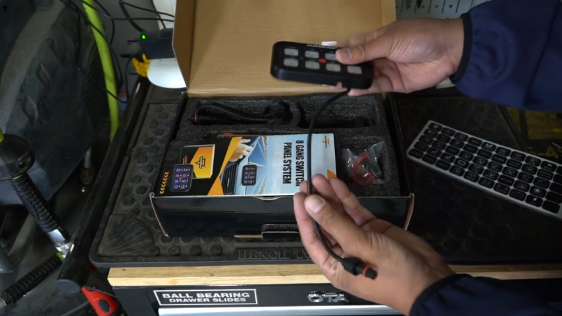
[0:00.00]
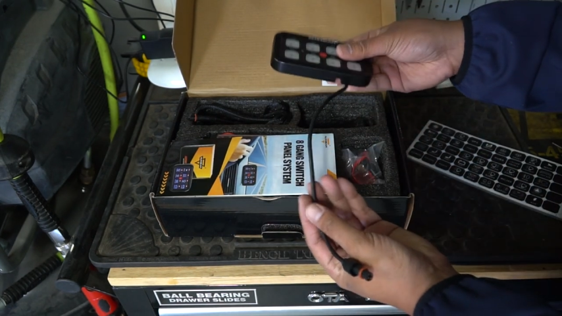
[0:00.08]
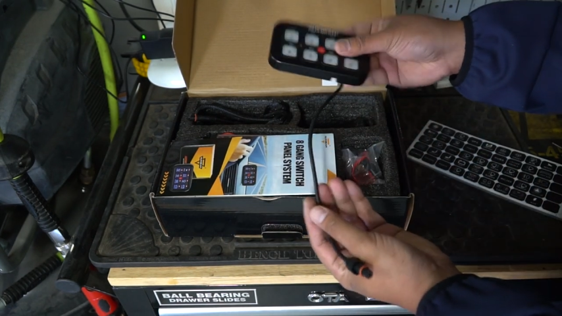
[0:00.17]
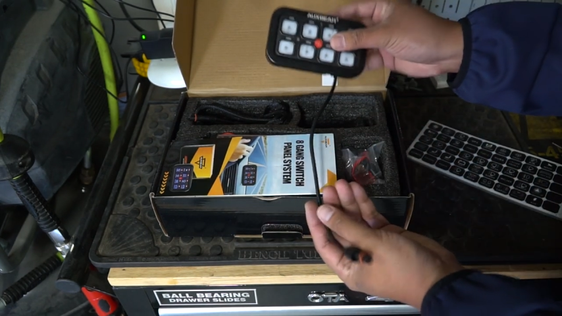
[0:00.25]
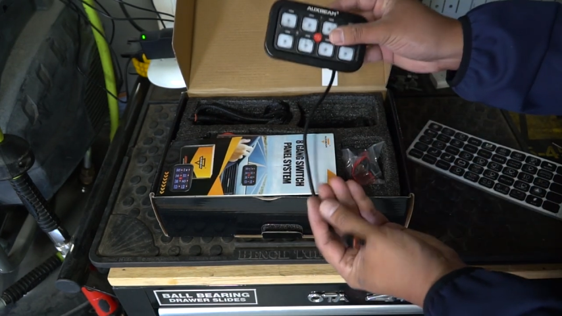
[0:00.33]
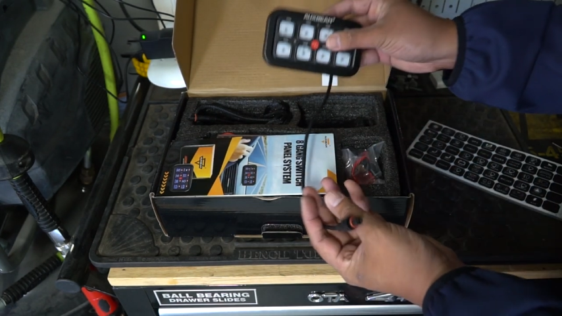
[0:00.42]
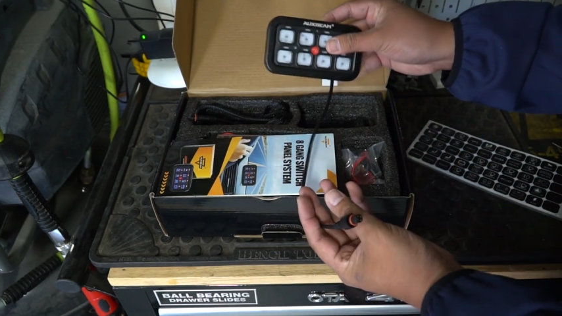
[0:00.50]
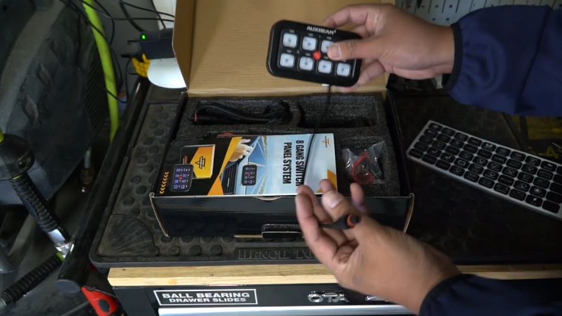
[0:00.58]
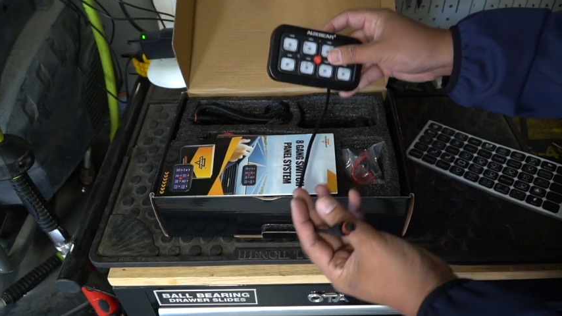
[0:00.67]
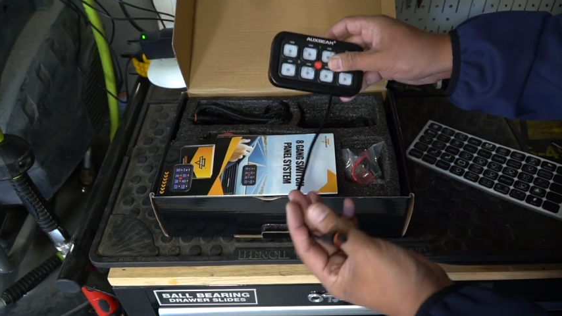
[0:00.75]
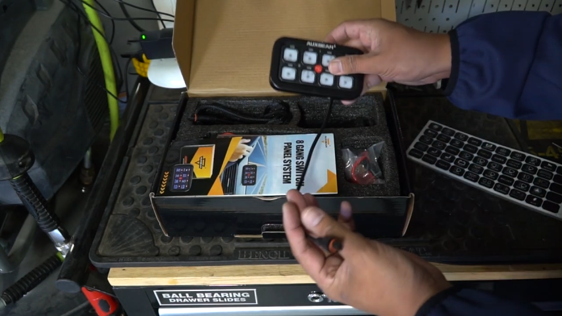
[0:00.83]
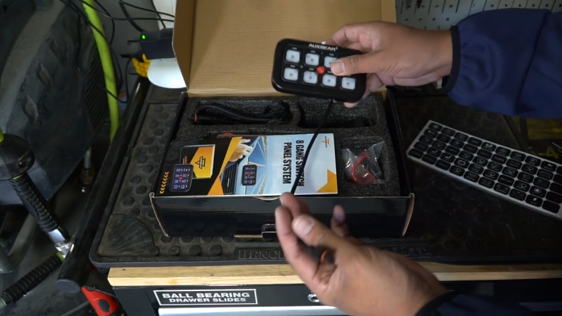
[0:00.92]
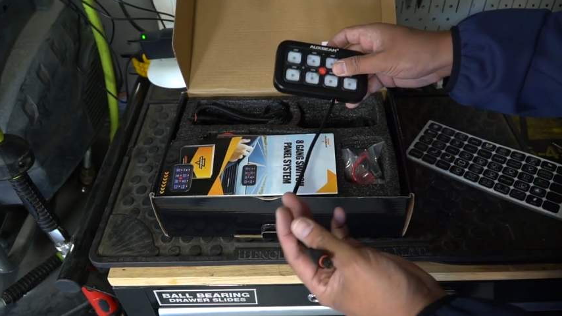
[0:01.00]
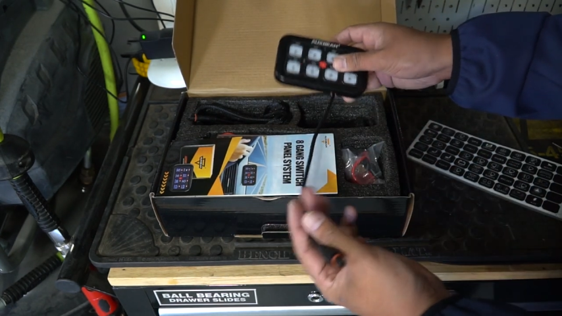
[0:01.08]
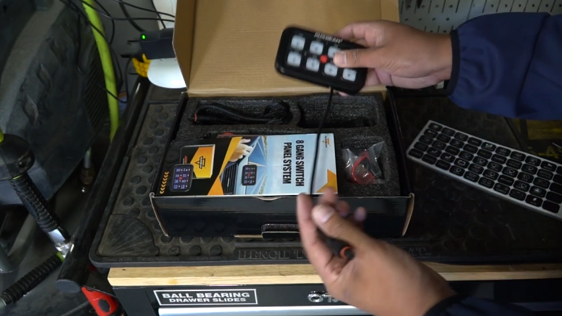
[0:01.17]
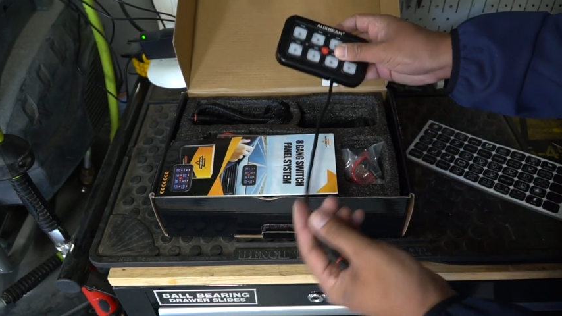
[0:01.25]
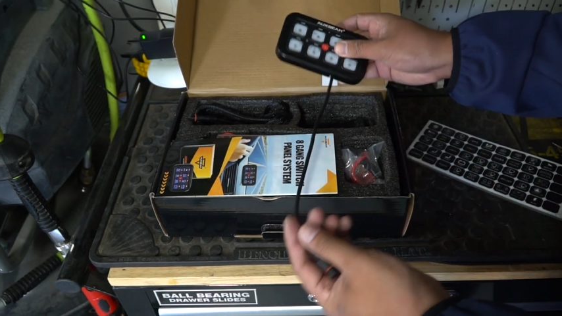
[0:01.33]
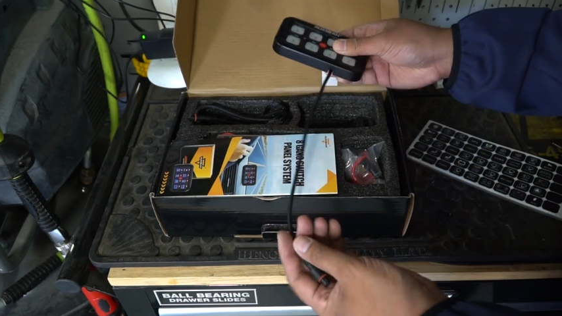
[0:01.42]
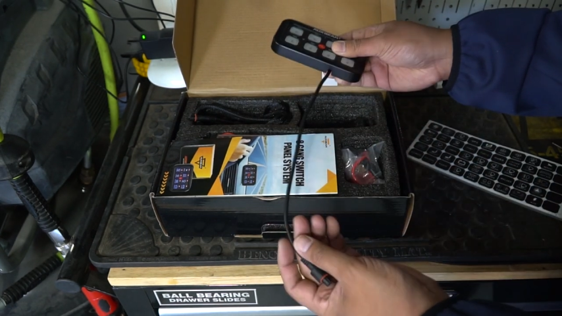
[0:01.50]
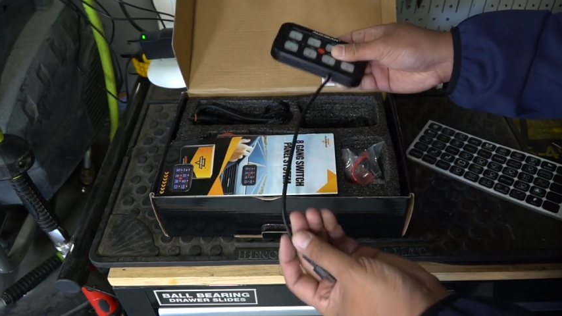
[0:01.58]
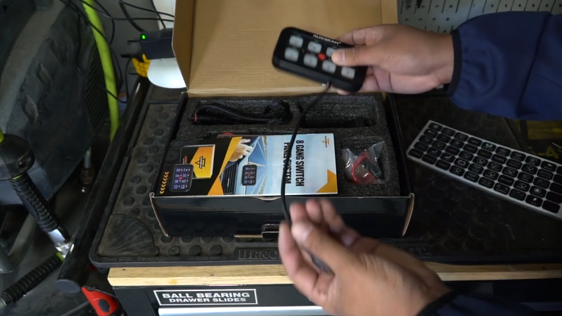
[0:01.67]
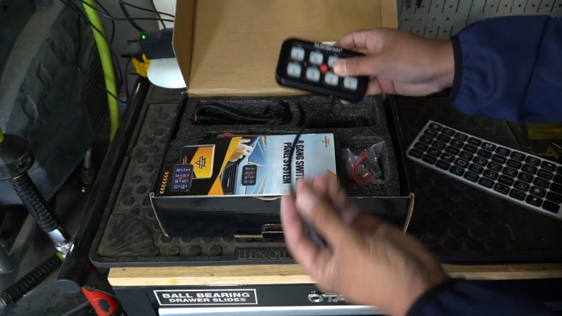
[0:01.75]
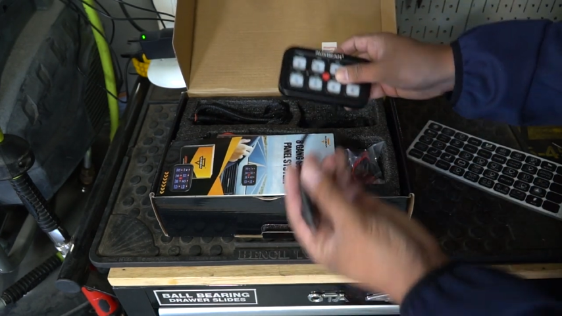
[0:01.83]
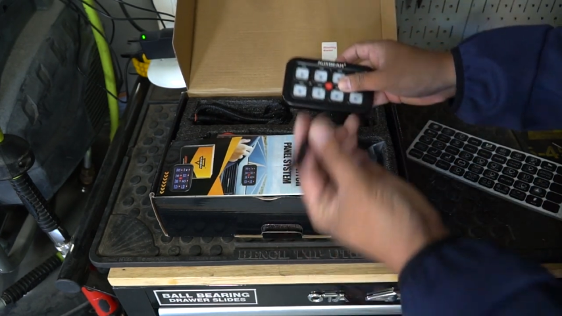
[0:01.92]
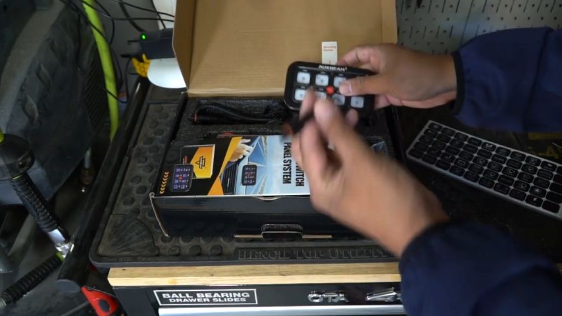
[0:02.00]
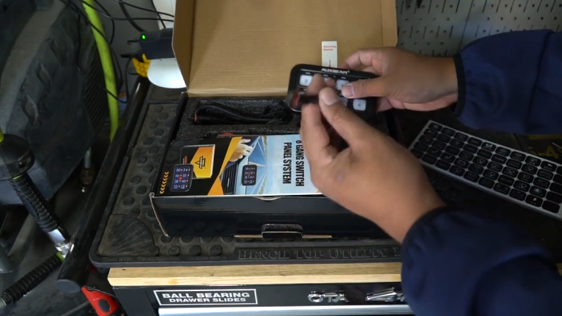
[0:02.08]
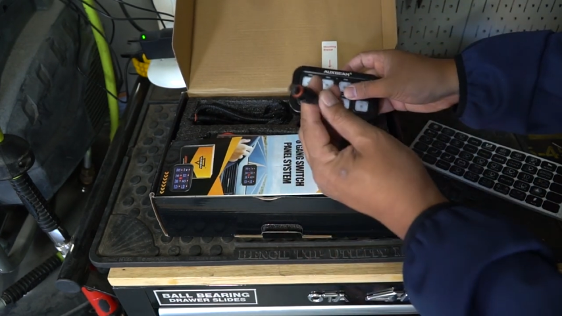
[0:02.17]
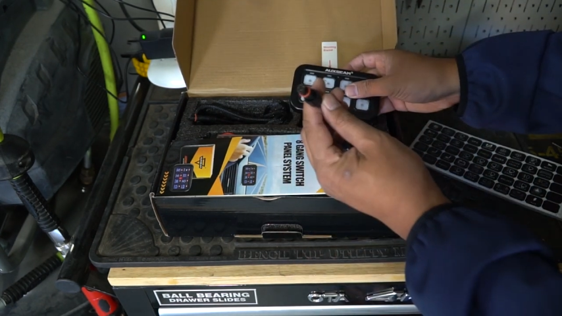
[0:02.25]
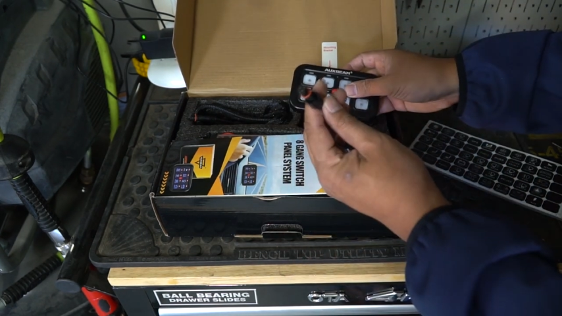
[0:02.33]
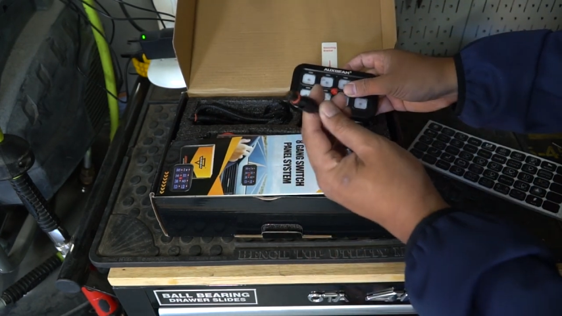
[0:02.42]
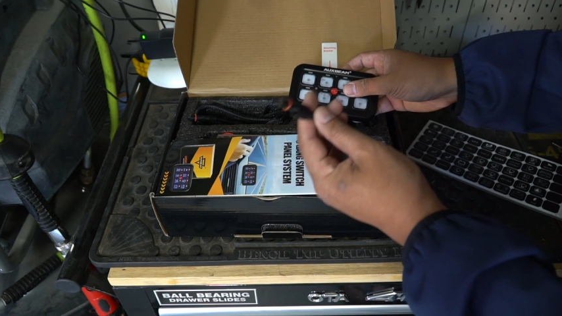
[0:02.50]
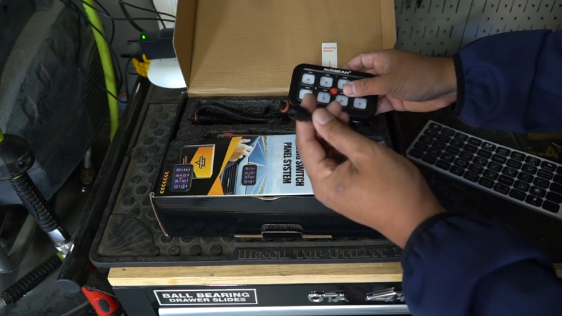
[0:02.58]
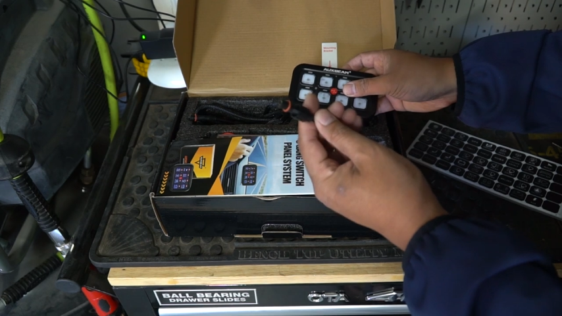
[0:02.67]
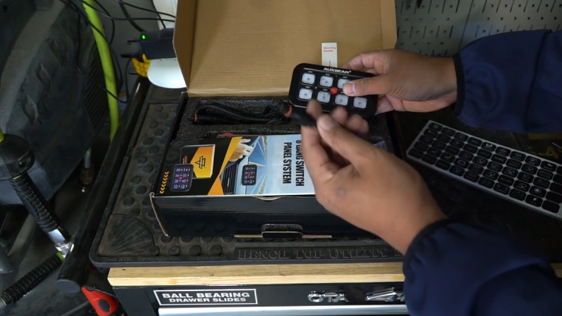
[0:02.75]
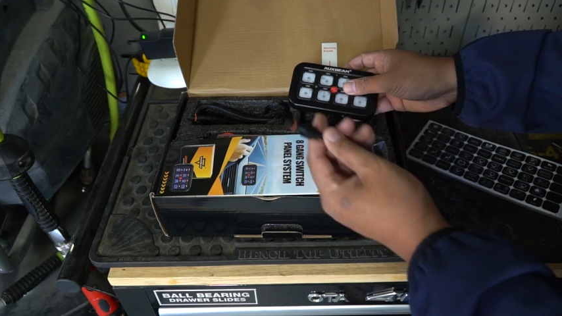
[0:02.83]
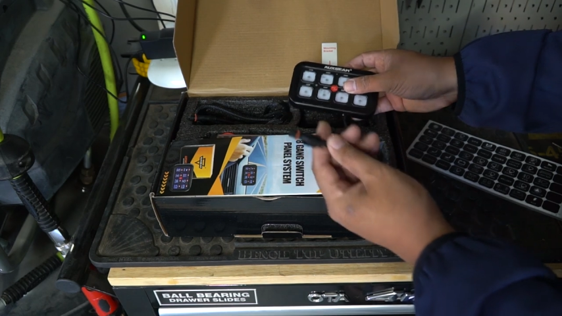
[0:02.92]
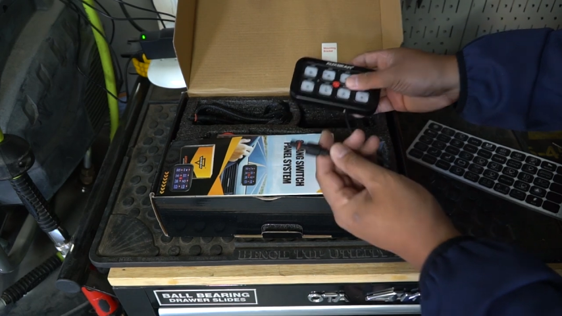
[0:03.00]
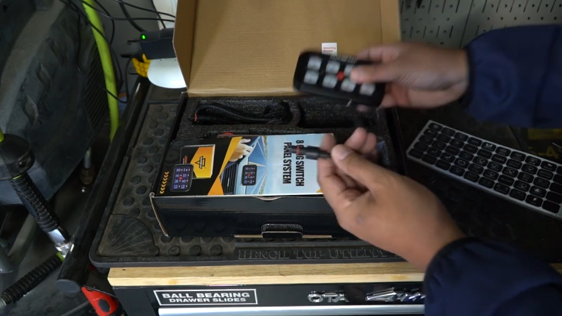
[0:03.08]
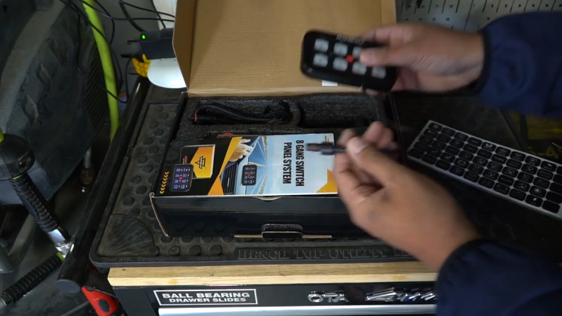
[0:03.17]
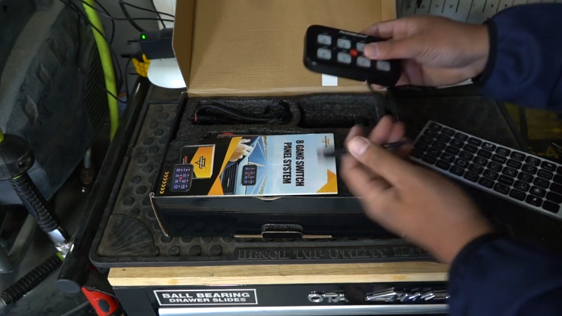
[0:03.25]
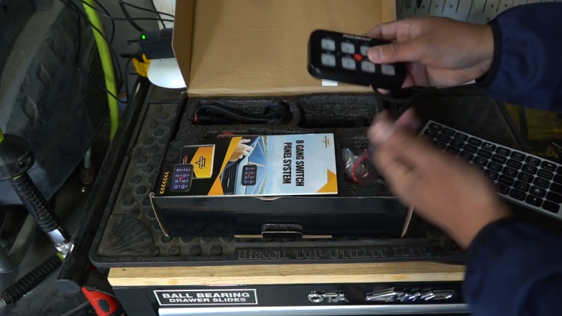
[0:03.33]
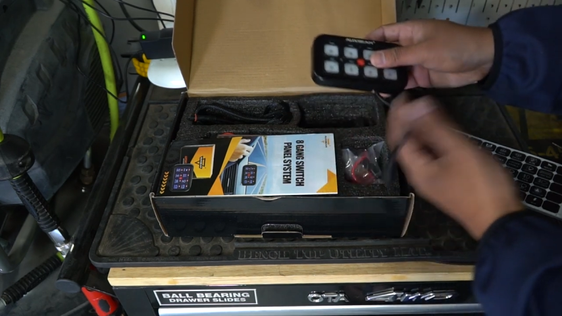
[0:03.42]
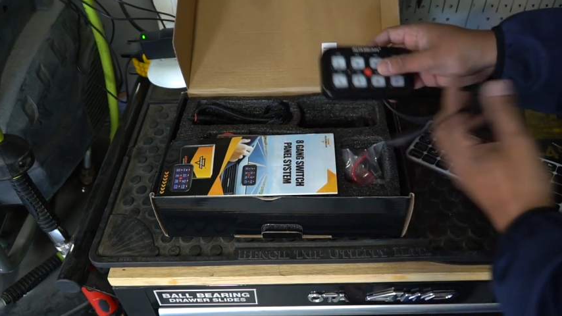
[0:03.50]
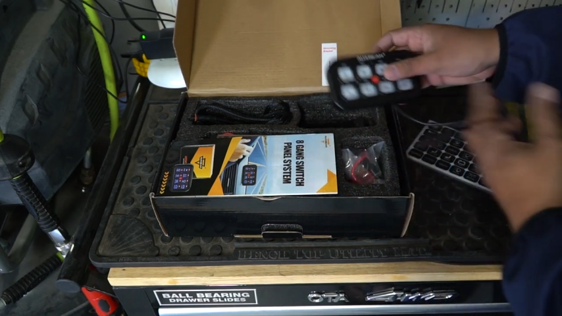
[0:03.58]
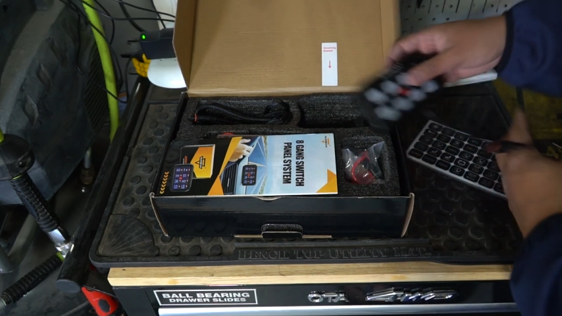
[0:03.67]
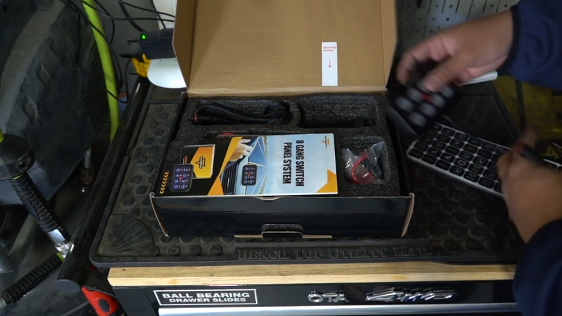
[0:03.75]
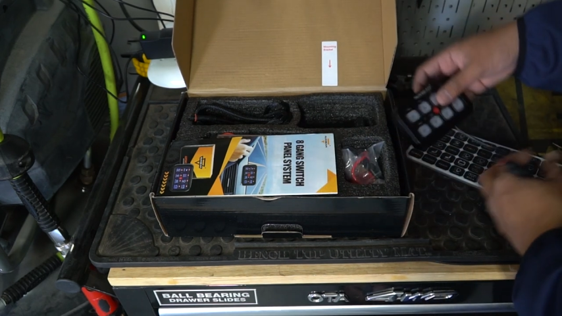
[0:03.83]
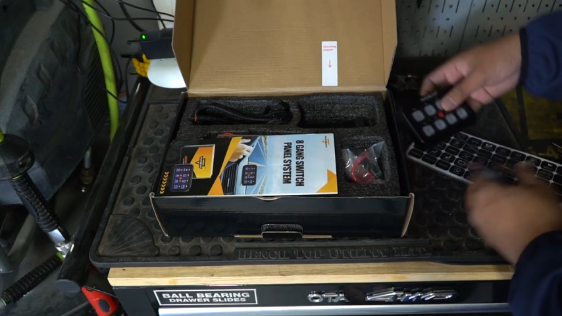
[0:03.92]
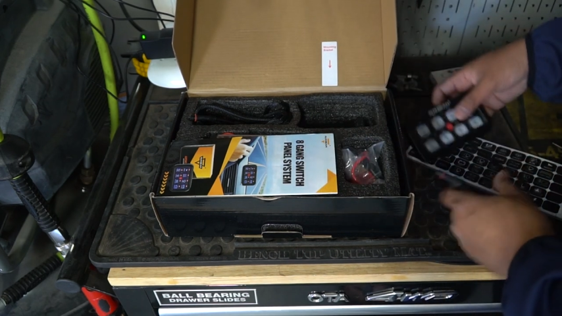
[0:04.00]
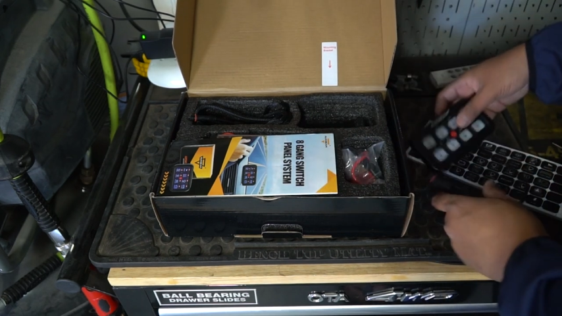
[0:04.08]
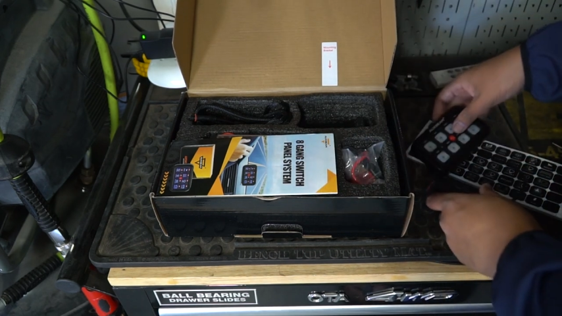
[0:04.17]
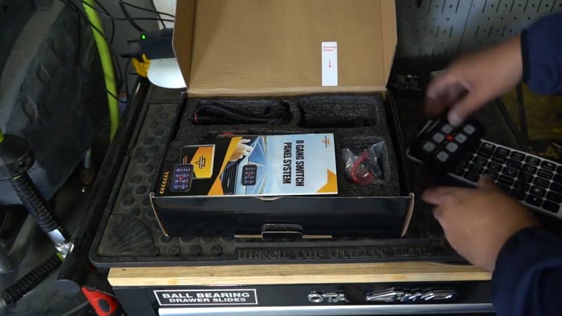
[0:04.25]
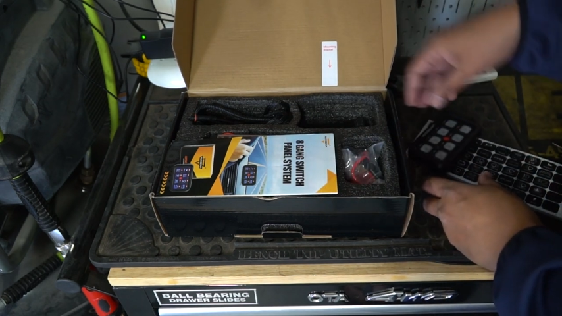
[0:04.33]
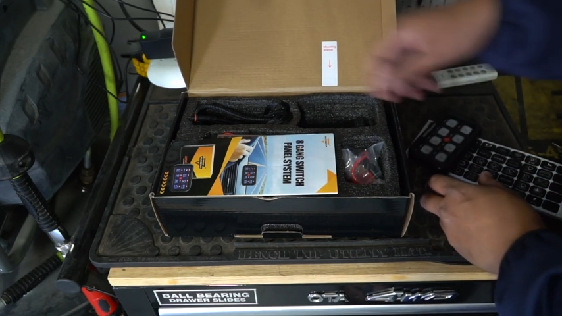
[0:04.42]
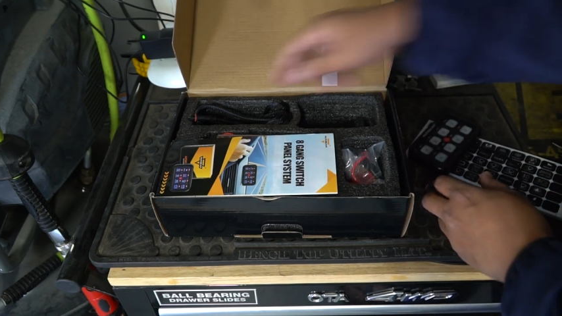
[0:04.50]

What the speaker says: No face is visible, so there are no lips to read.